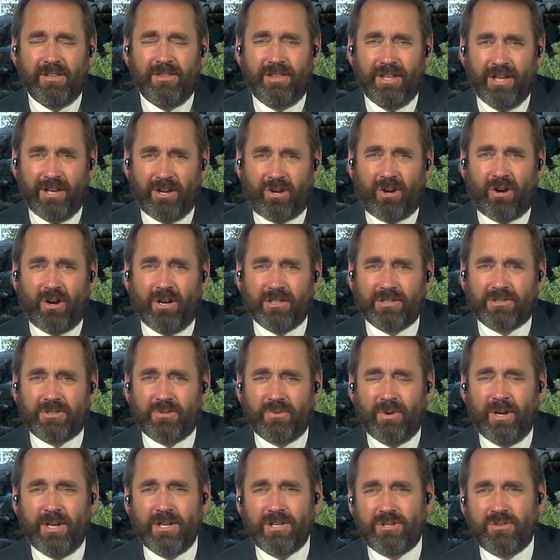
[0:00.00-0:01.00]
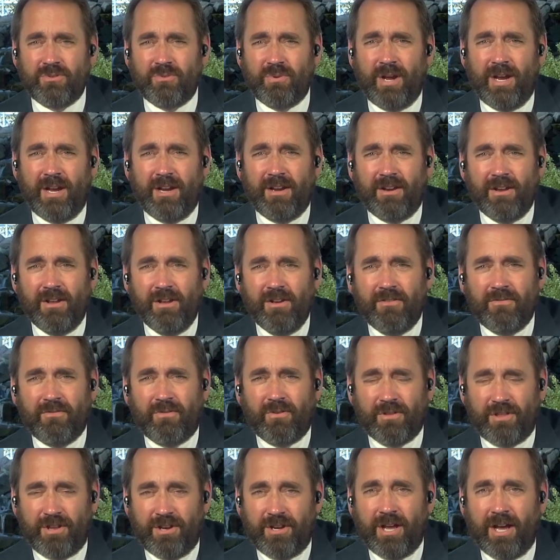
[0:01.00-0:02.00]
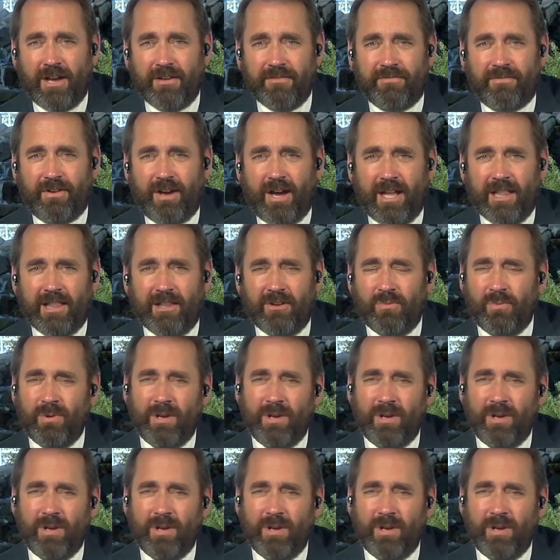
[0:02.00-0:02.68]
the incarceration rate for the nonviolent.